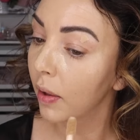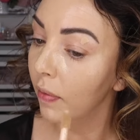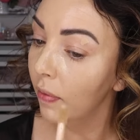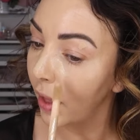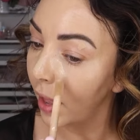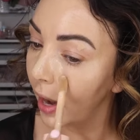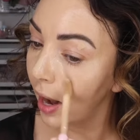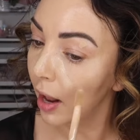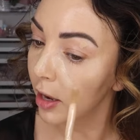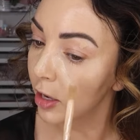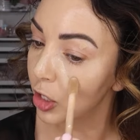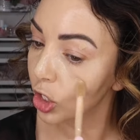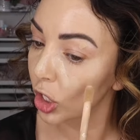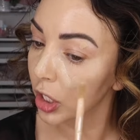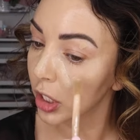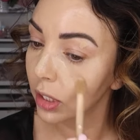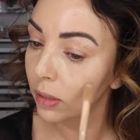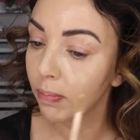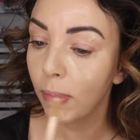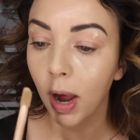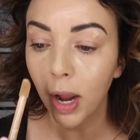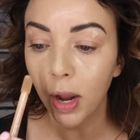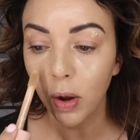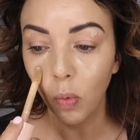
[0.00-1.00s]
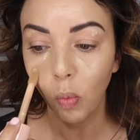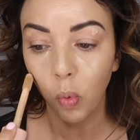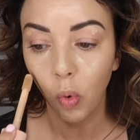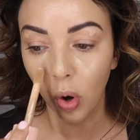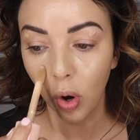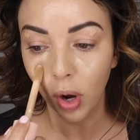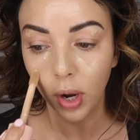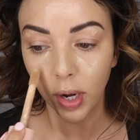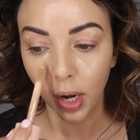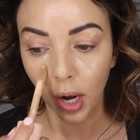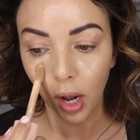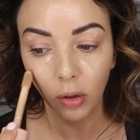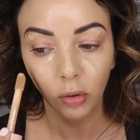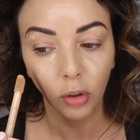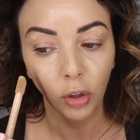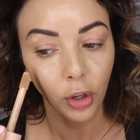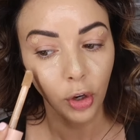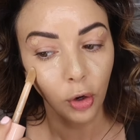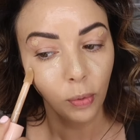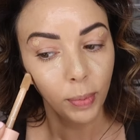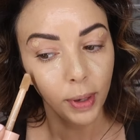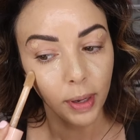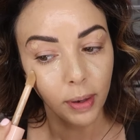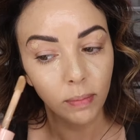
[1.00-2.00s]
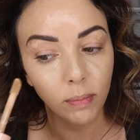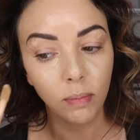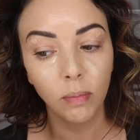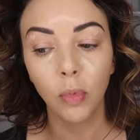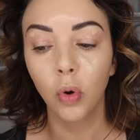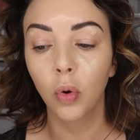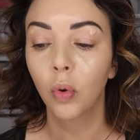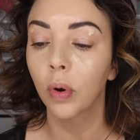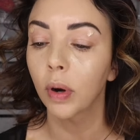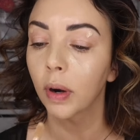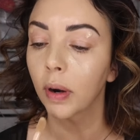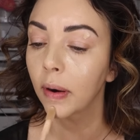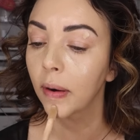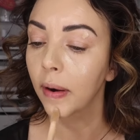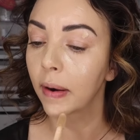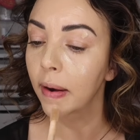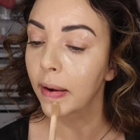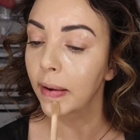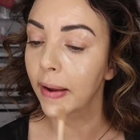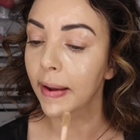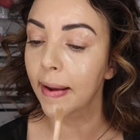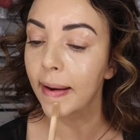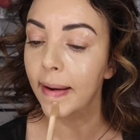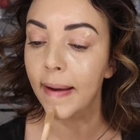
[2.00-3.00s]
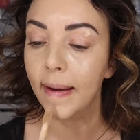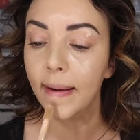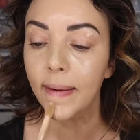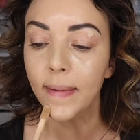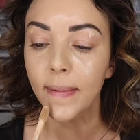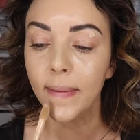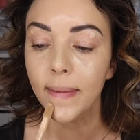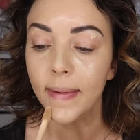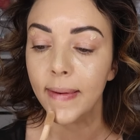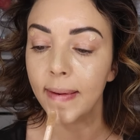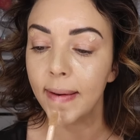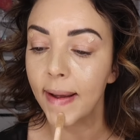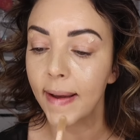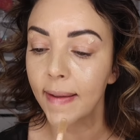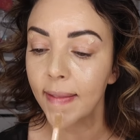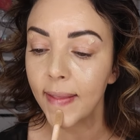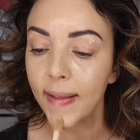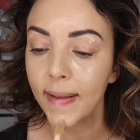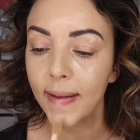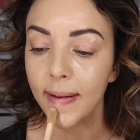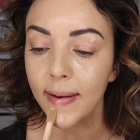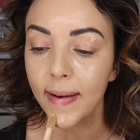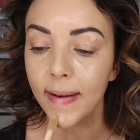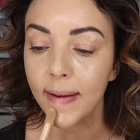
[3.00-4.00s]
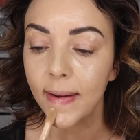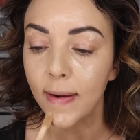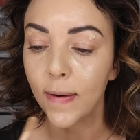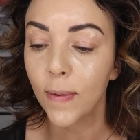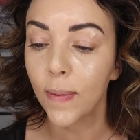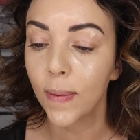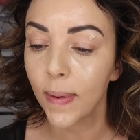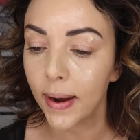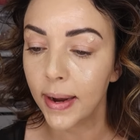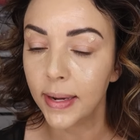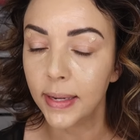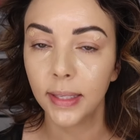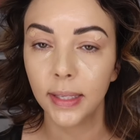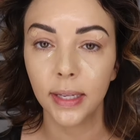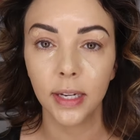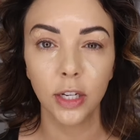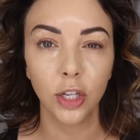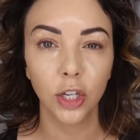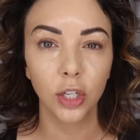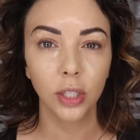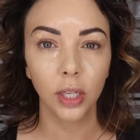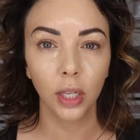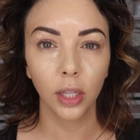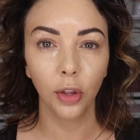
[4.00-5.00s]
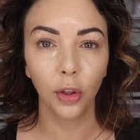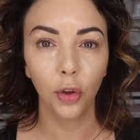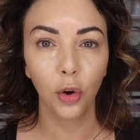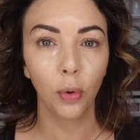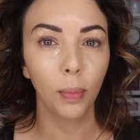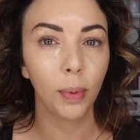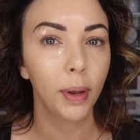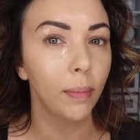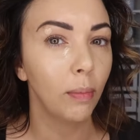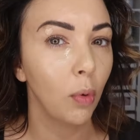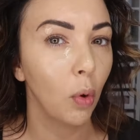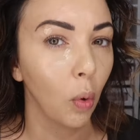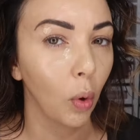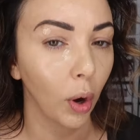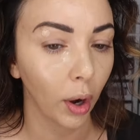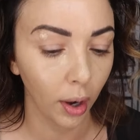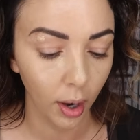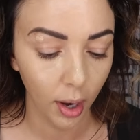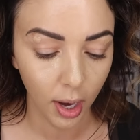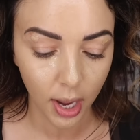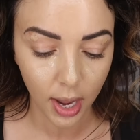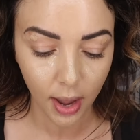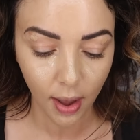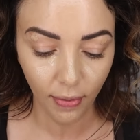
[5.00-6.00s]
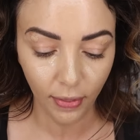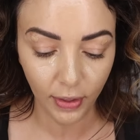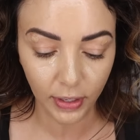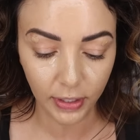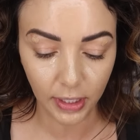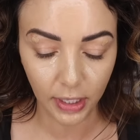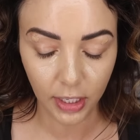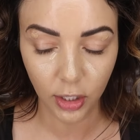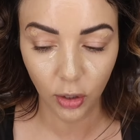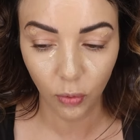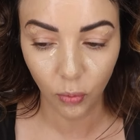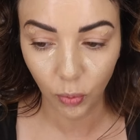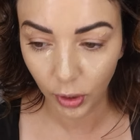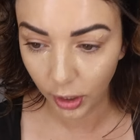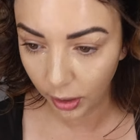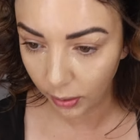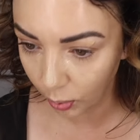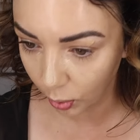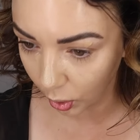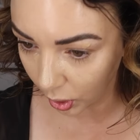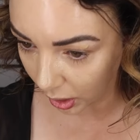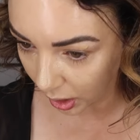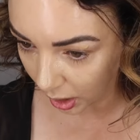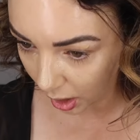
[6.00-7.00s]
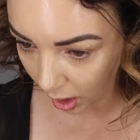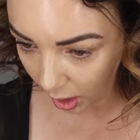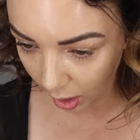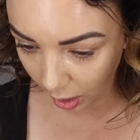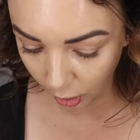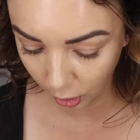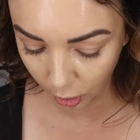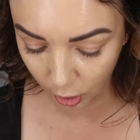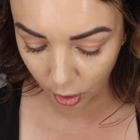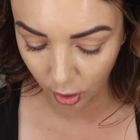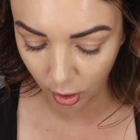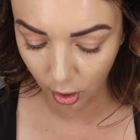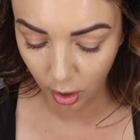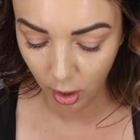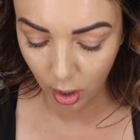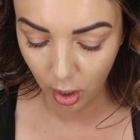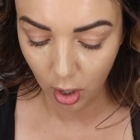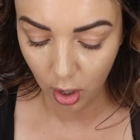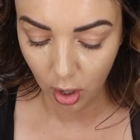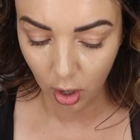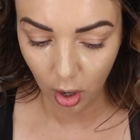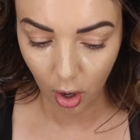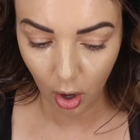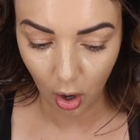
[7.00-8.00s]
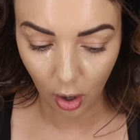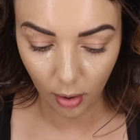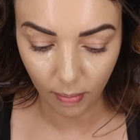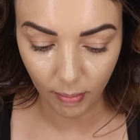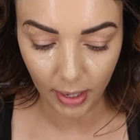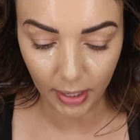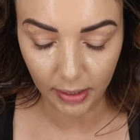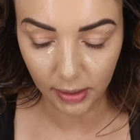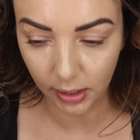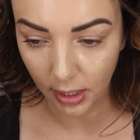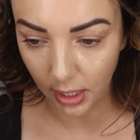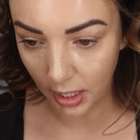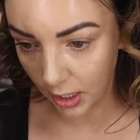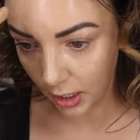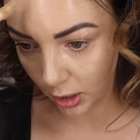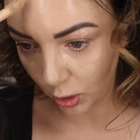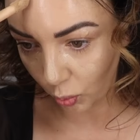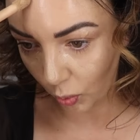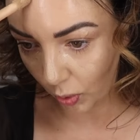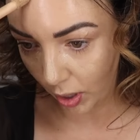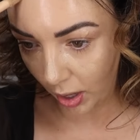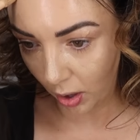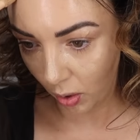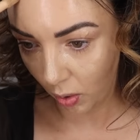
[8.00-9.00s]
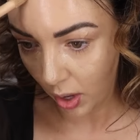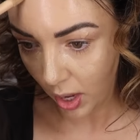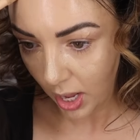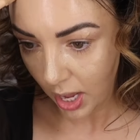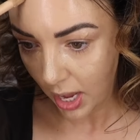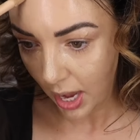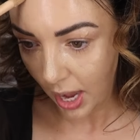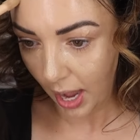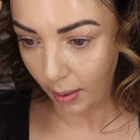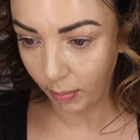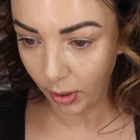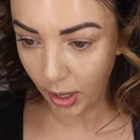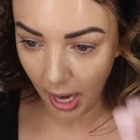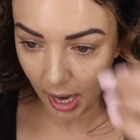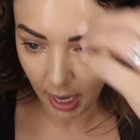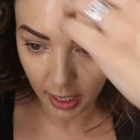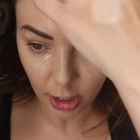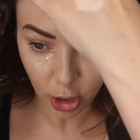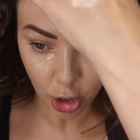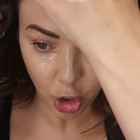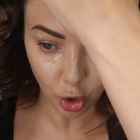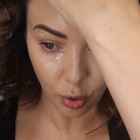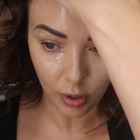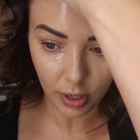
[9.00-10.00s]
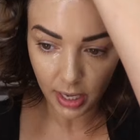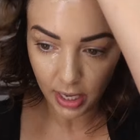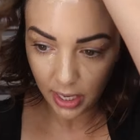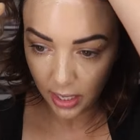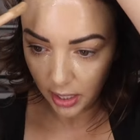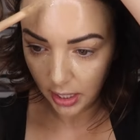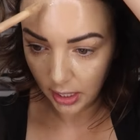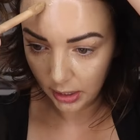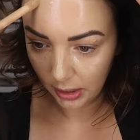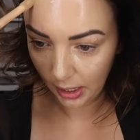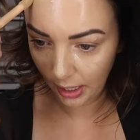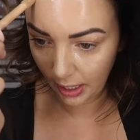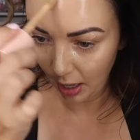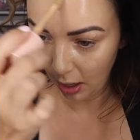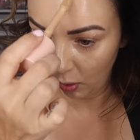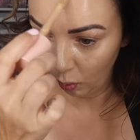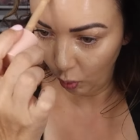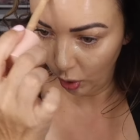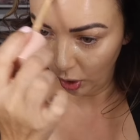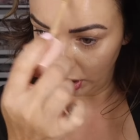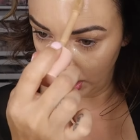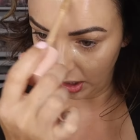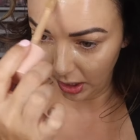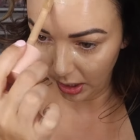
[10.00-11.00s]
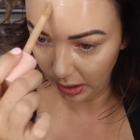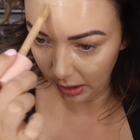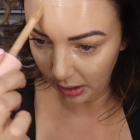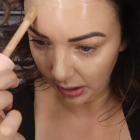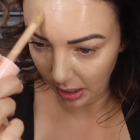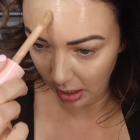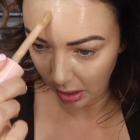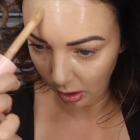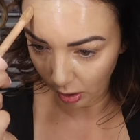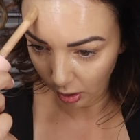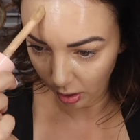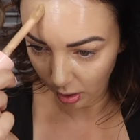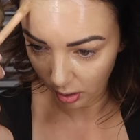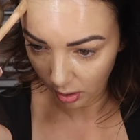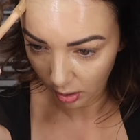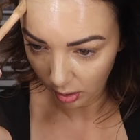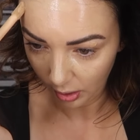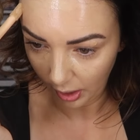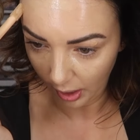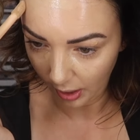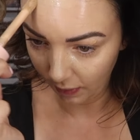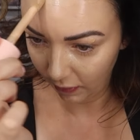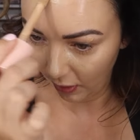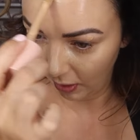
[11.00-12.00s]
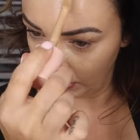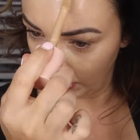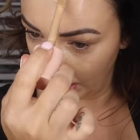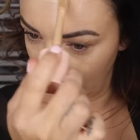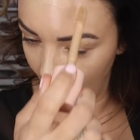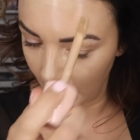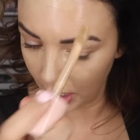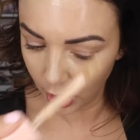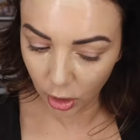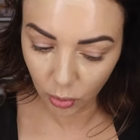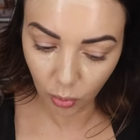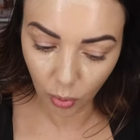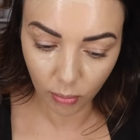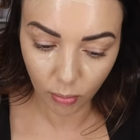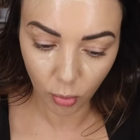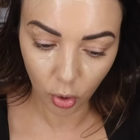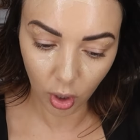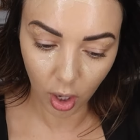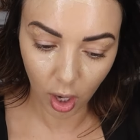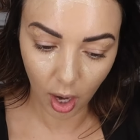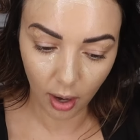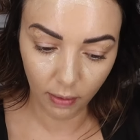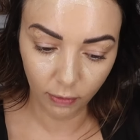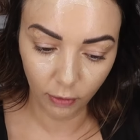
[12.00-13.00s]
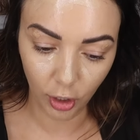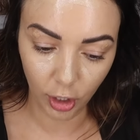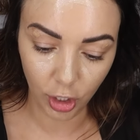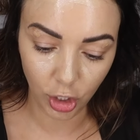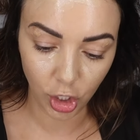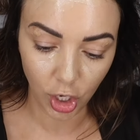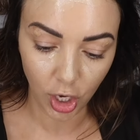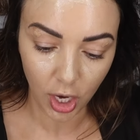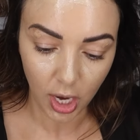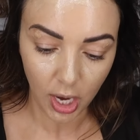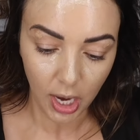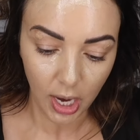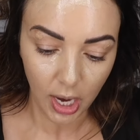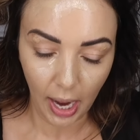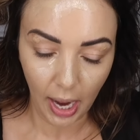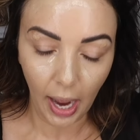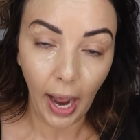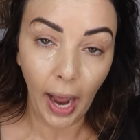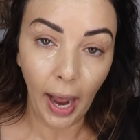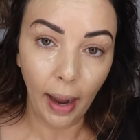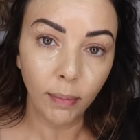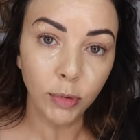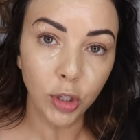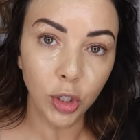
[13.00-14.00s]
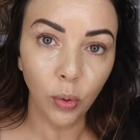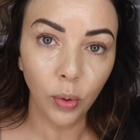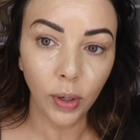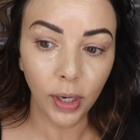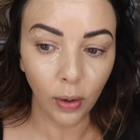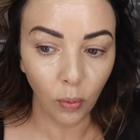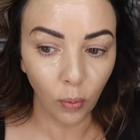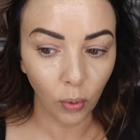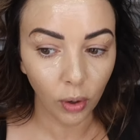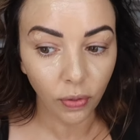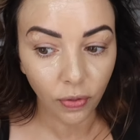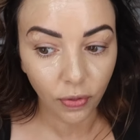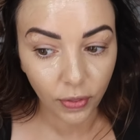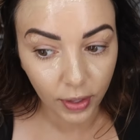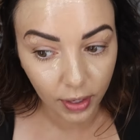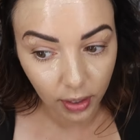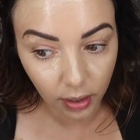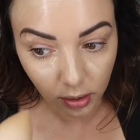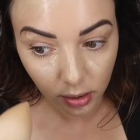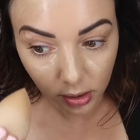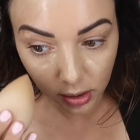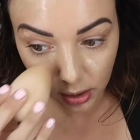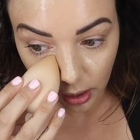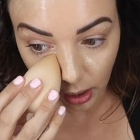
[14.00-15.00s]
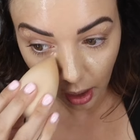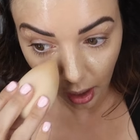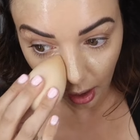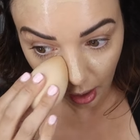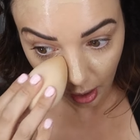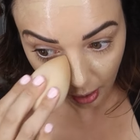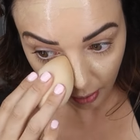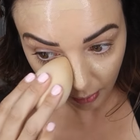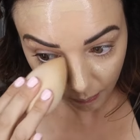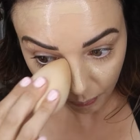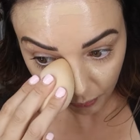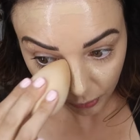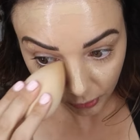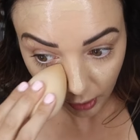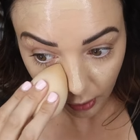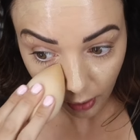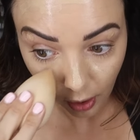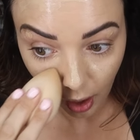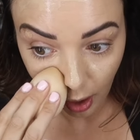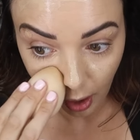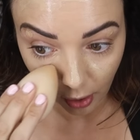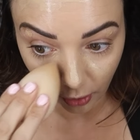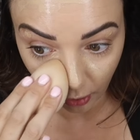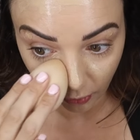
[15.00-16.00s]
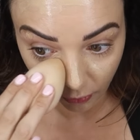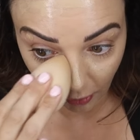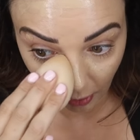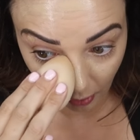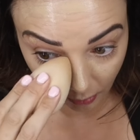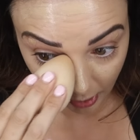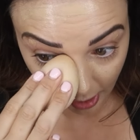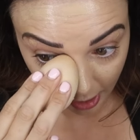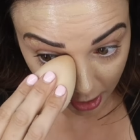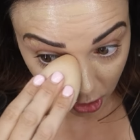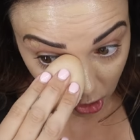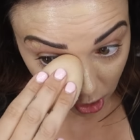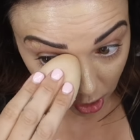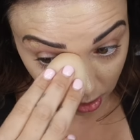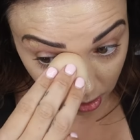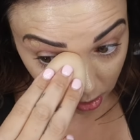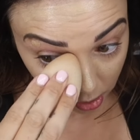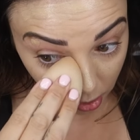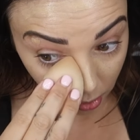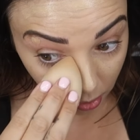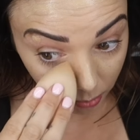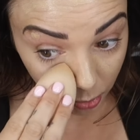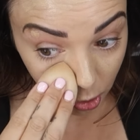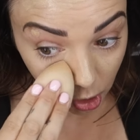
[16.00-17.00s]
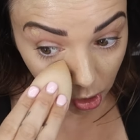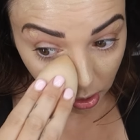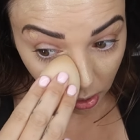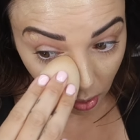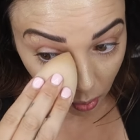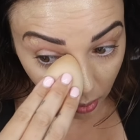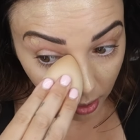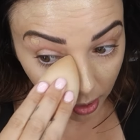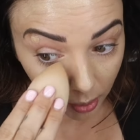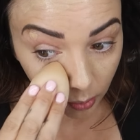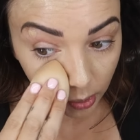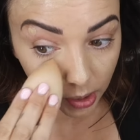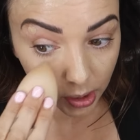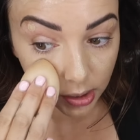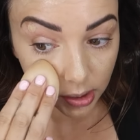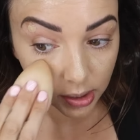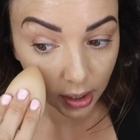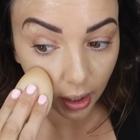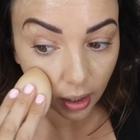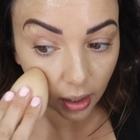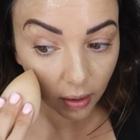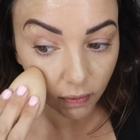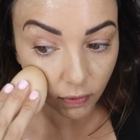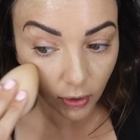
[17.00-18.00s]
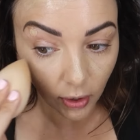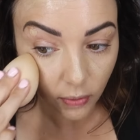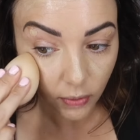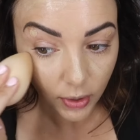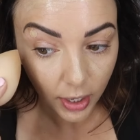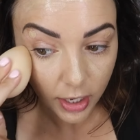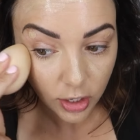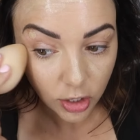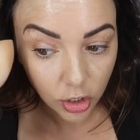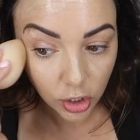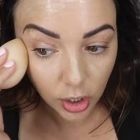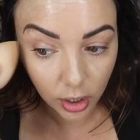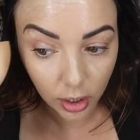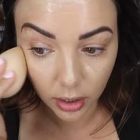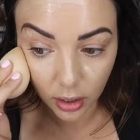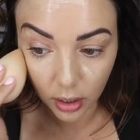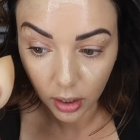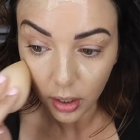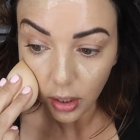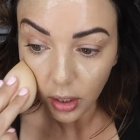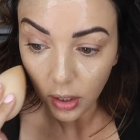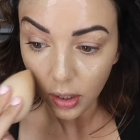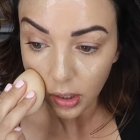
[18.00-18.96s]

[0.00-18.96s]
that I just might want a little bit more, you know, nothing crazy, just a little bit more. This is a really pretty color on my skin as well. I'm kind of treating this like I would concealer. Like if I'm like, I just want more coverage, I'm doing it with this other foundation. So I'm just going in with a second foundation.